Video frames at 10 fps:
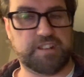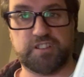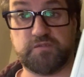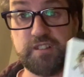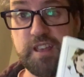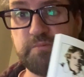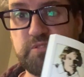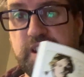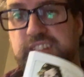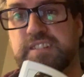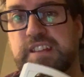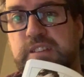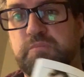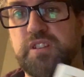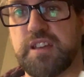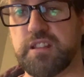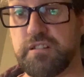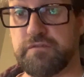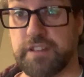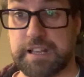very abstract, but I
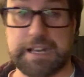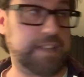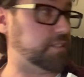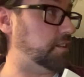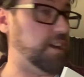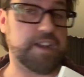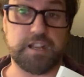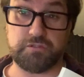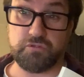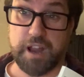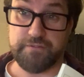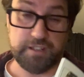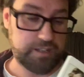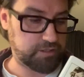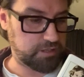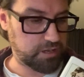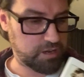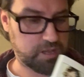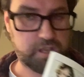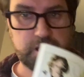love and collect graphic literature.
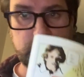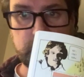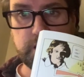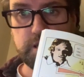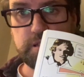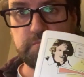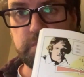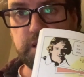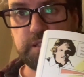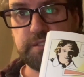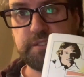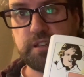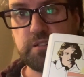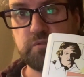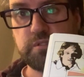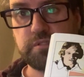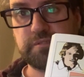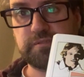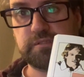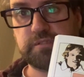And so,
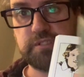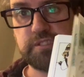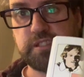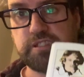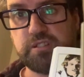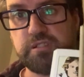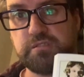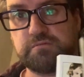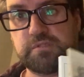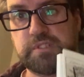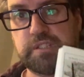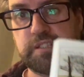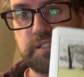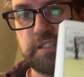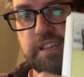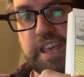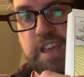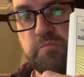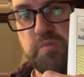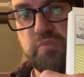just to show you, it
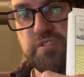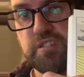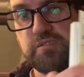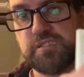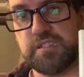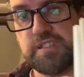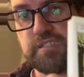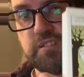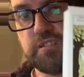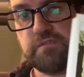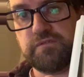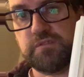can be produced in this sort of,